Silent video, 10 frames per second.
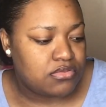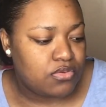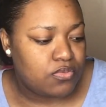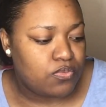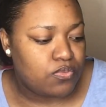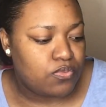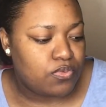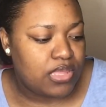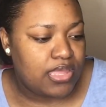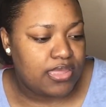So
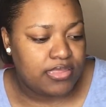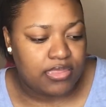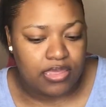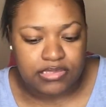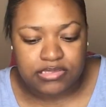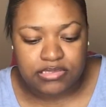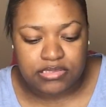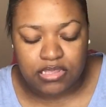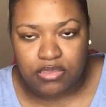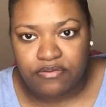yes,
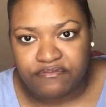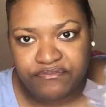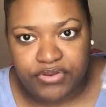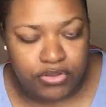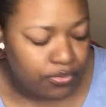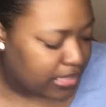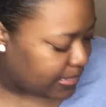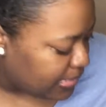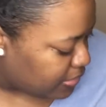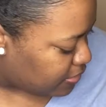put a go
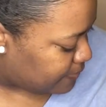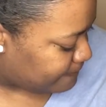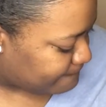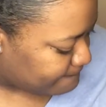in there,